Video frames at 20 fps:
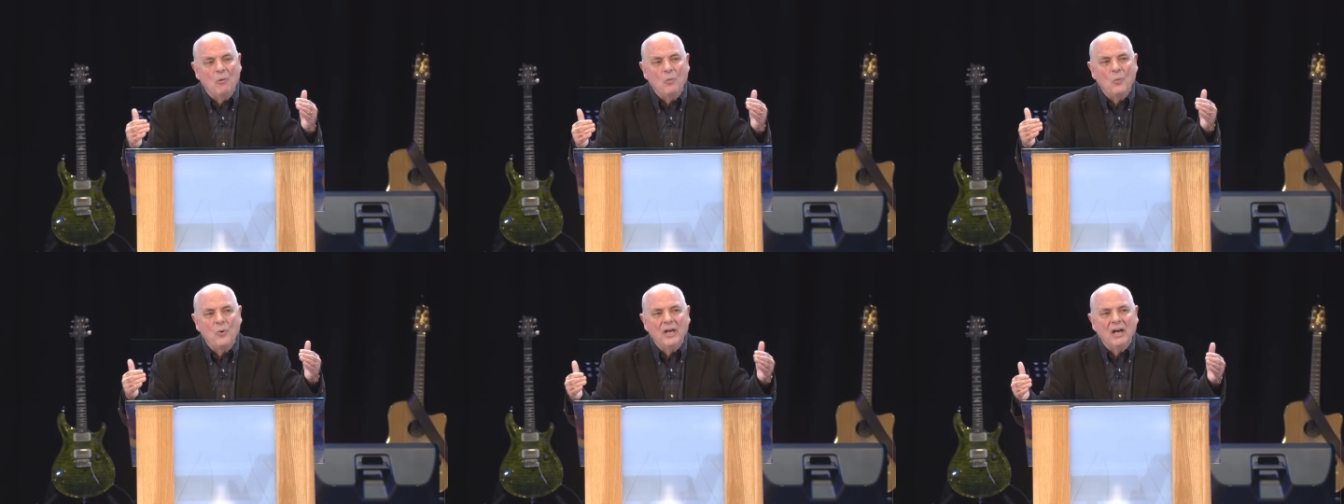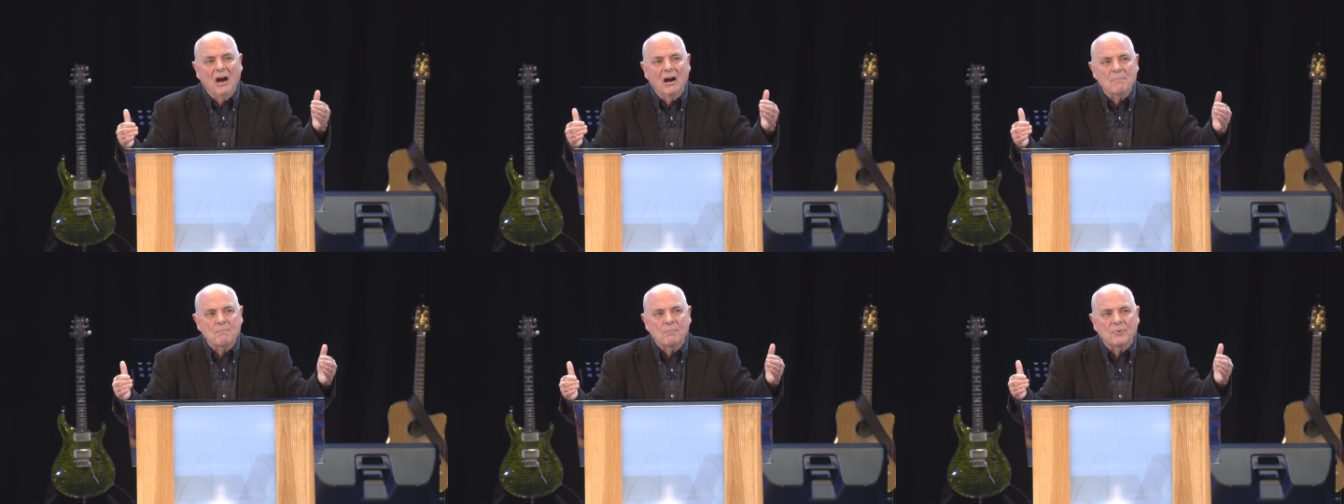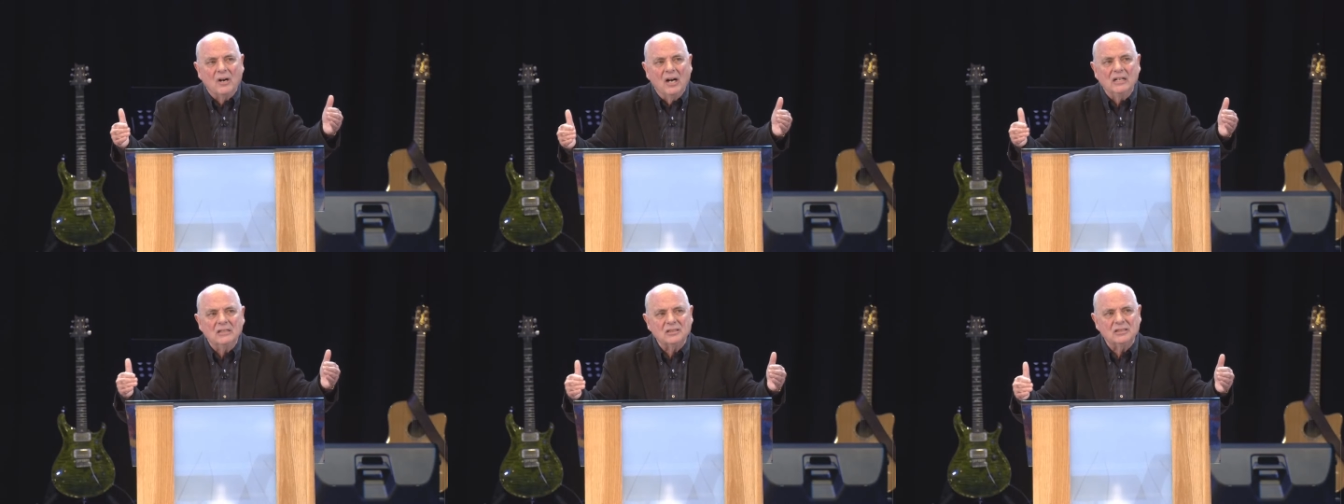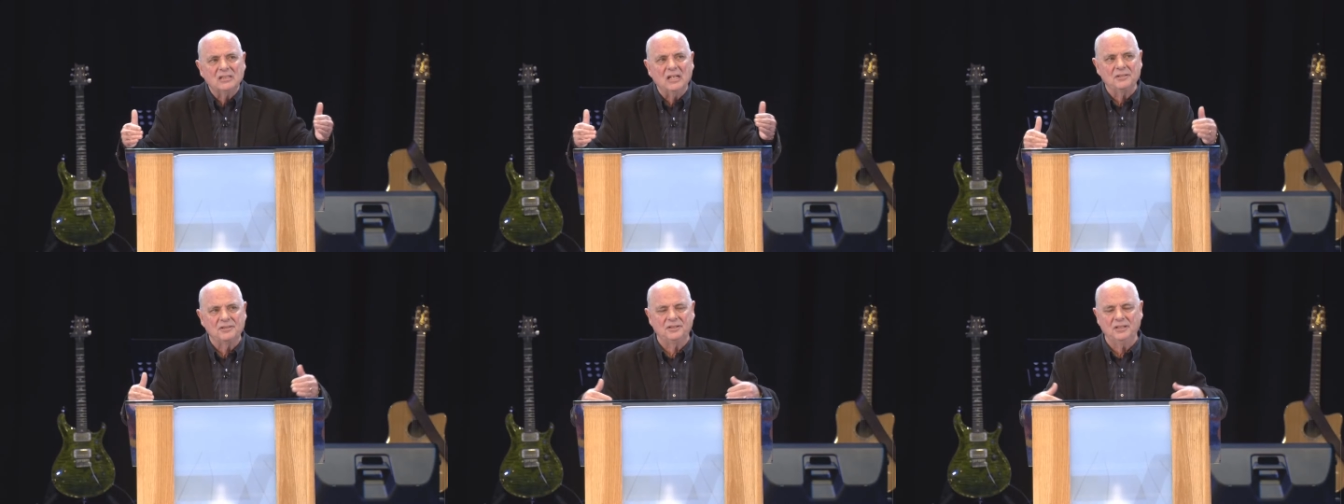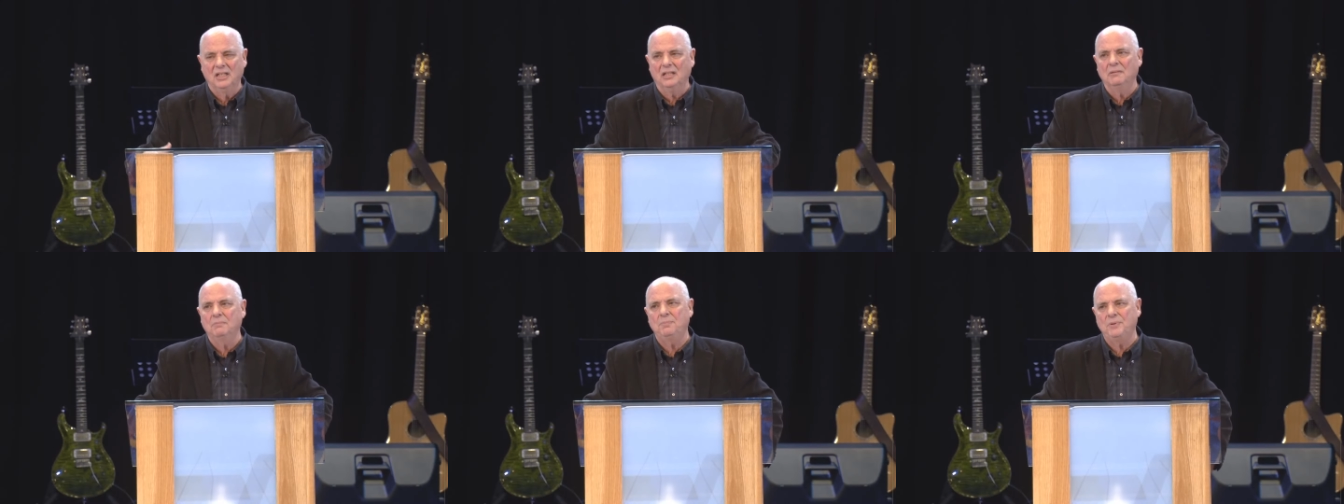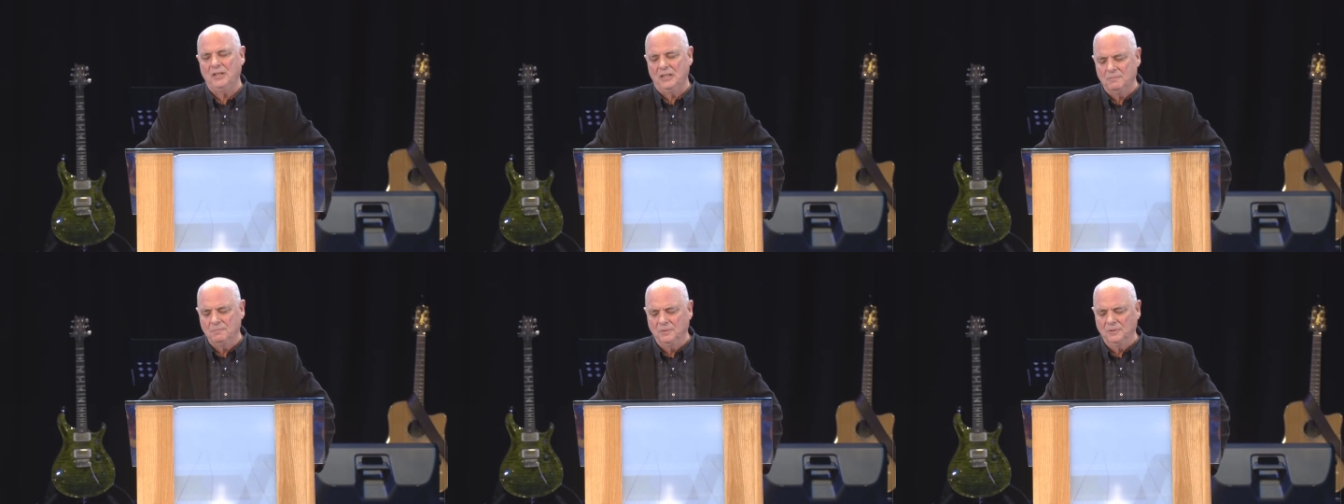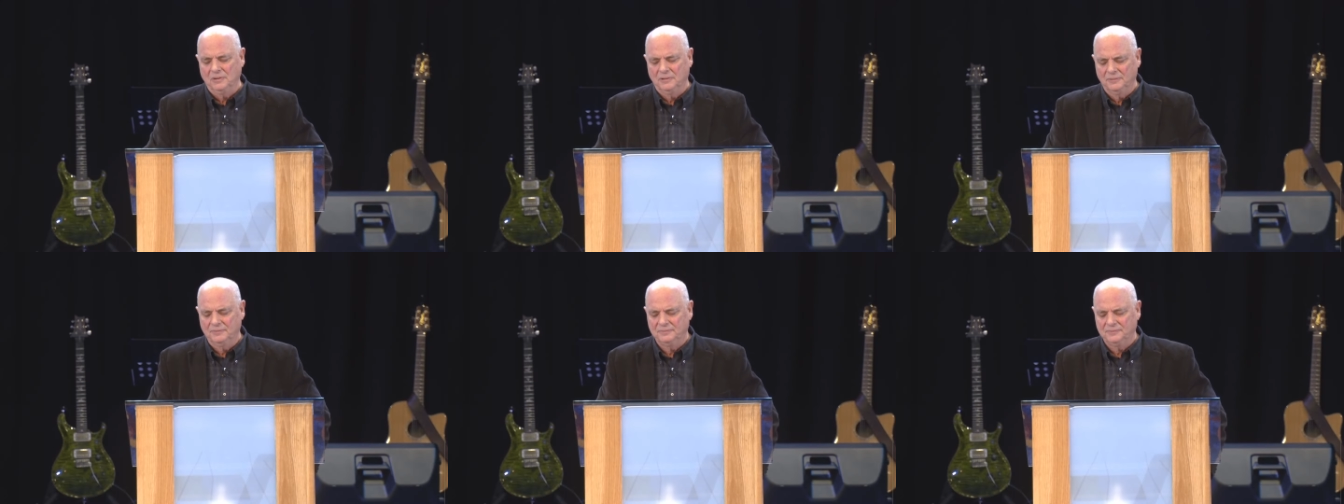we are processing
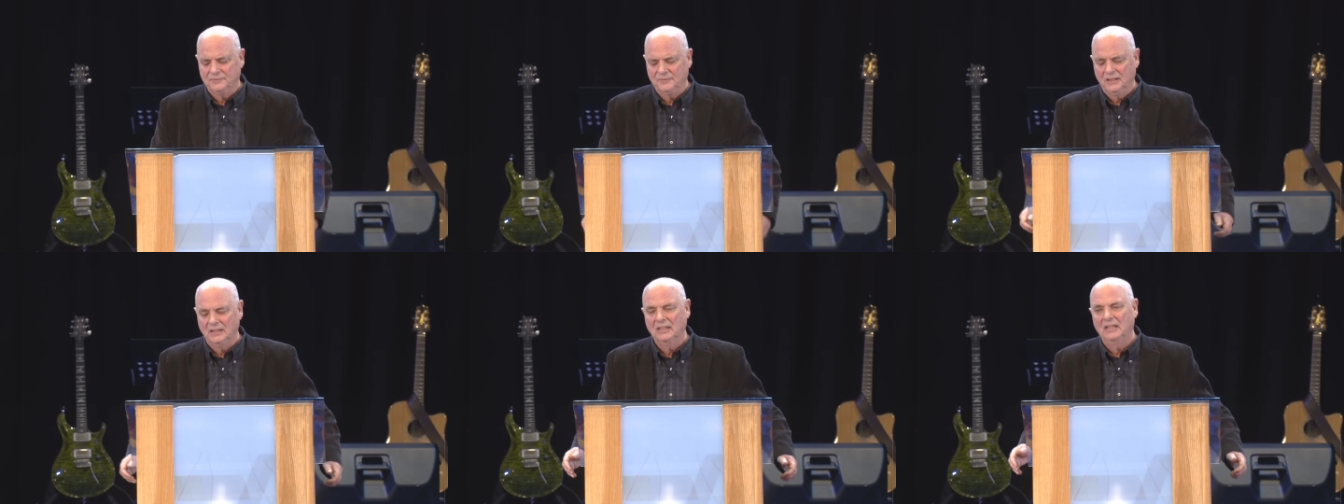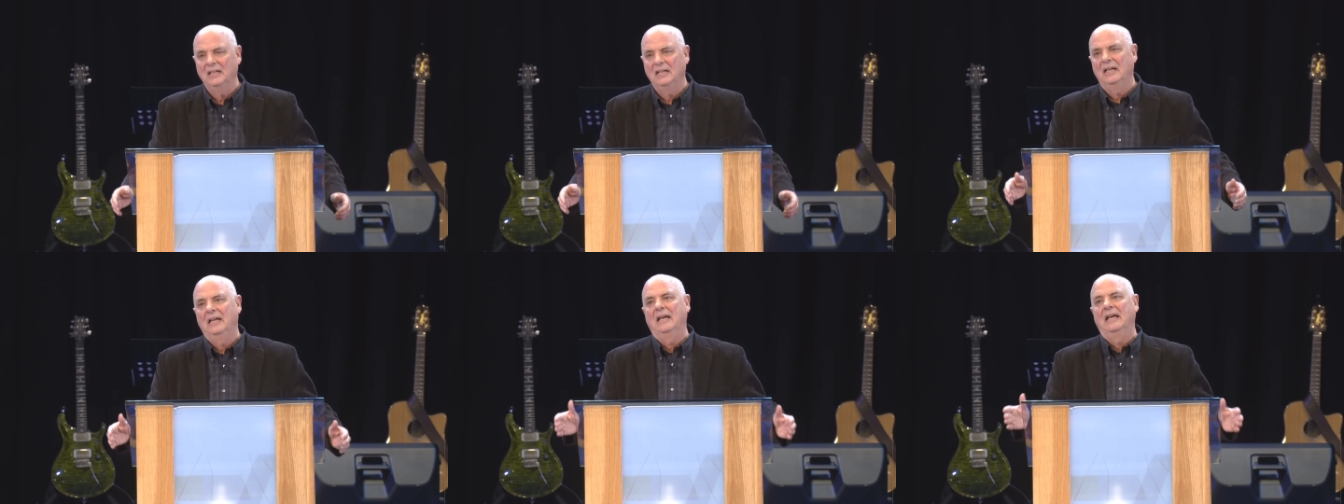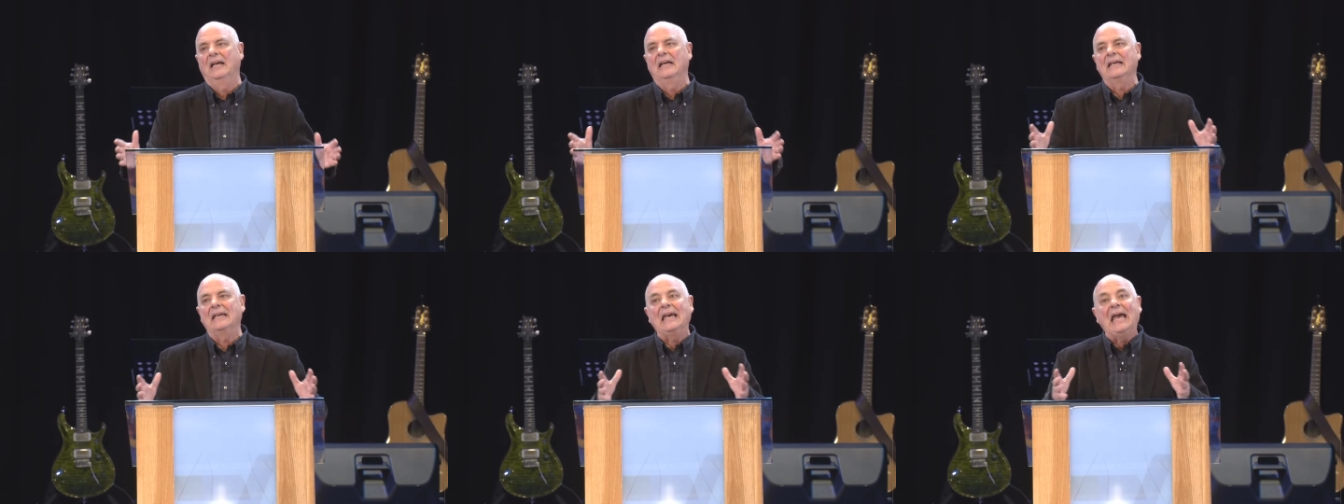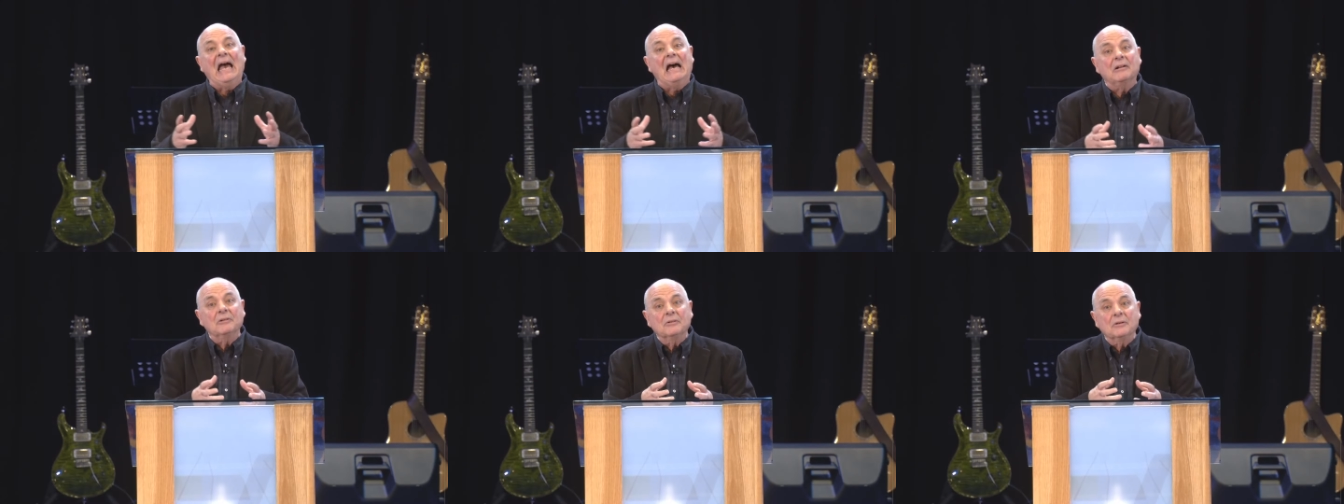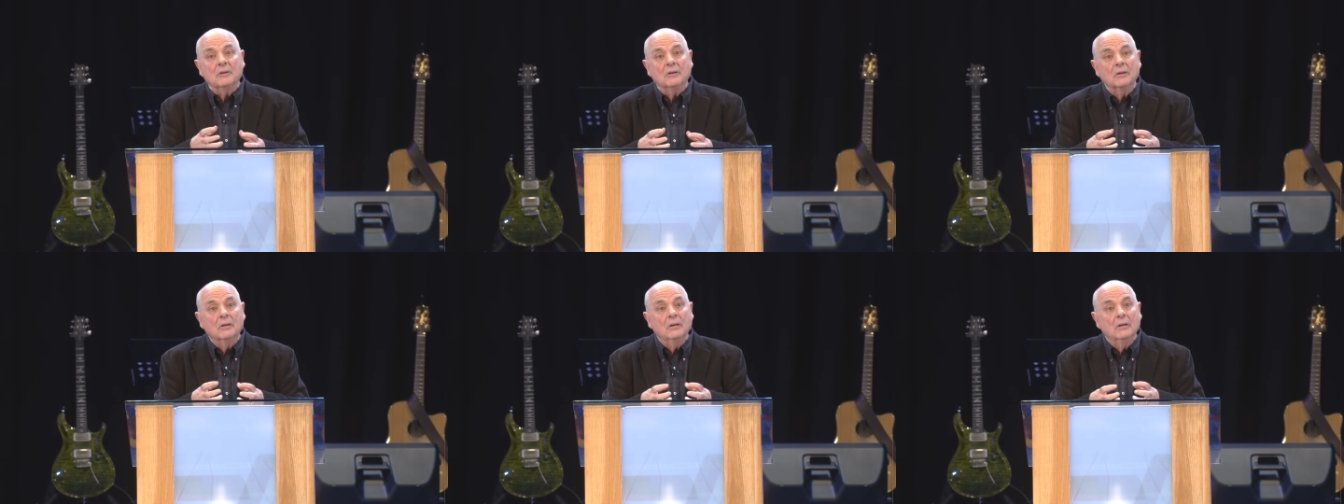people can